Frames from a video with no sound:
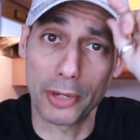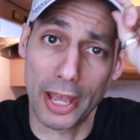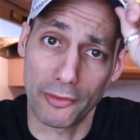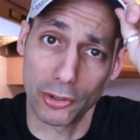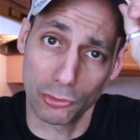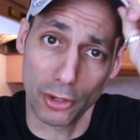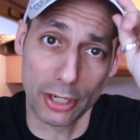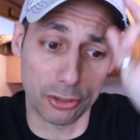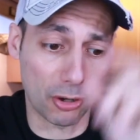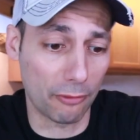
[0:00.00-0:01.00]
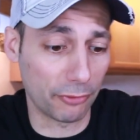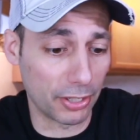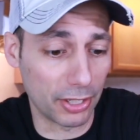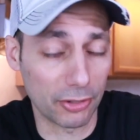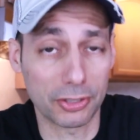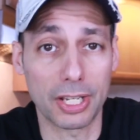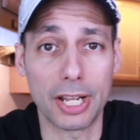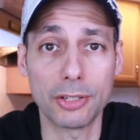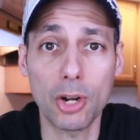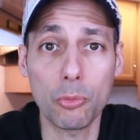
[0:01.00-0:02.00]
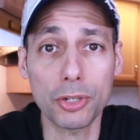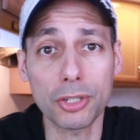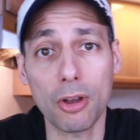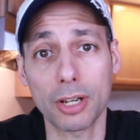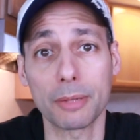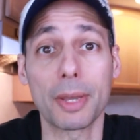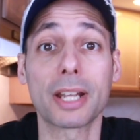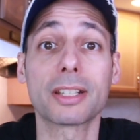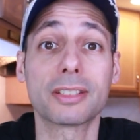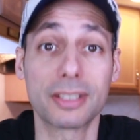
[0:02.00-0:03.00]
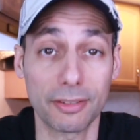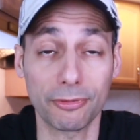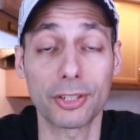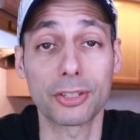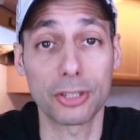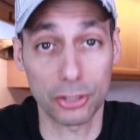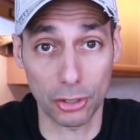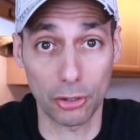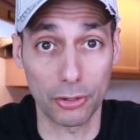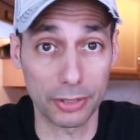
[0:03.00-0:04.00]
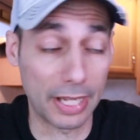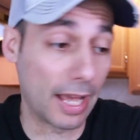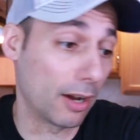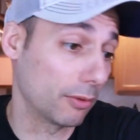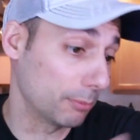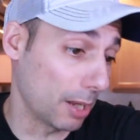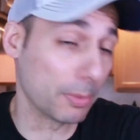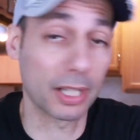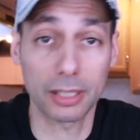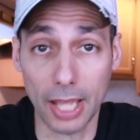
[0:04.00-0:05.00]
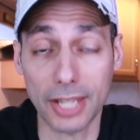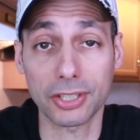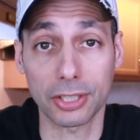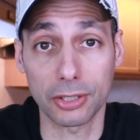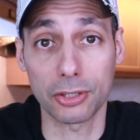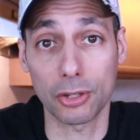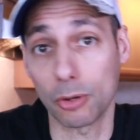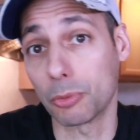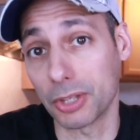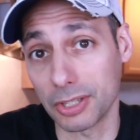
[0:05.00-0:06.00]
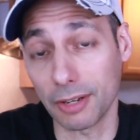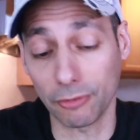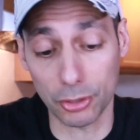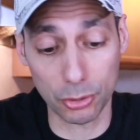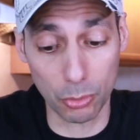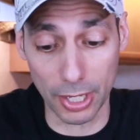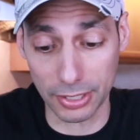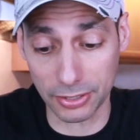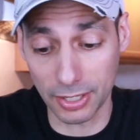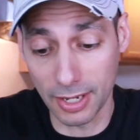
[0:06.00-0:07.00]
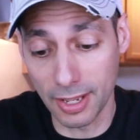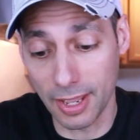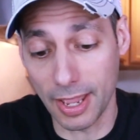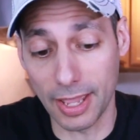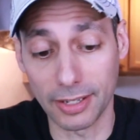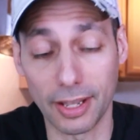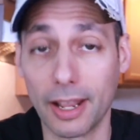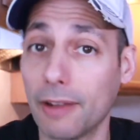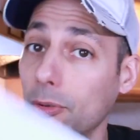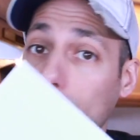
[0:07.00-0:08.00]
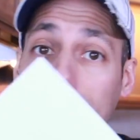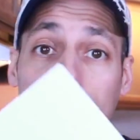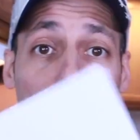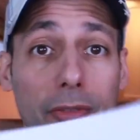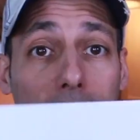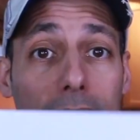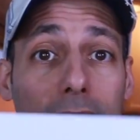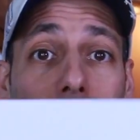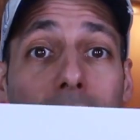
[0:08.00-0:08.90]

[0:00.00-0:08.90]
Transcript: We have a great show for you here today. You know, we're talking about a different dessert. Now, maybe a classic dessert with a different twist. And everyone's heard of it.